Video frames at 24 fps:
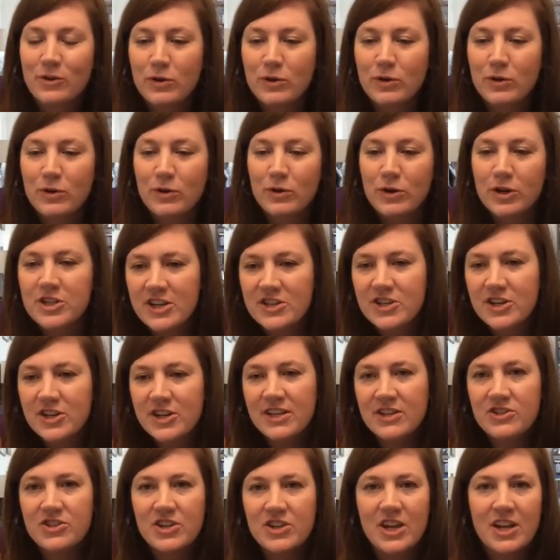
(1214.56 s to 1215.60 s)
Or Dasha
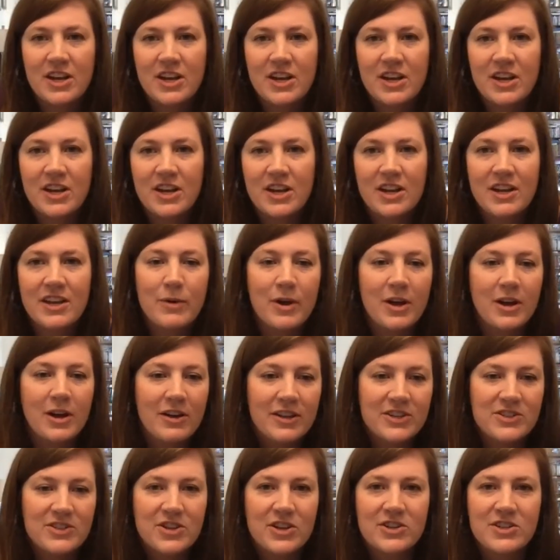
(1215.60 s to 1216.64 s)
and then Jen, either one.
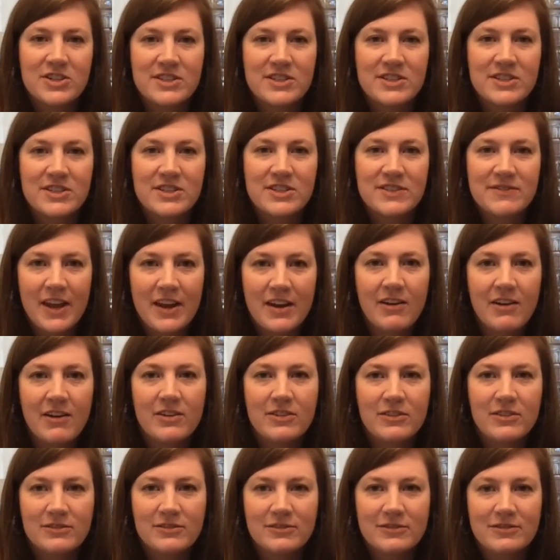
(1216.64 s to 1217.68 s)
I'll let y'all just fight it
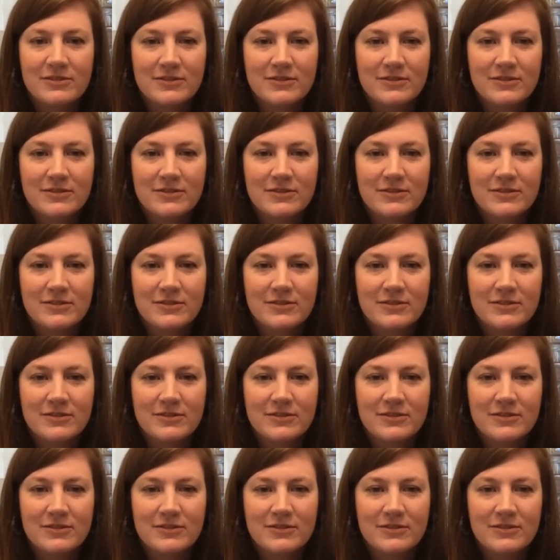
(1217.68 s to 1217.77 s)
out.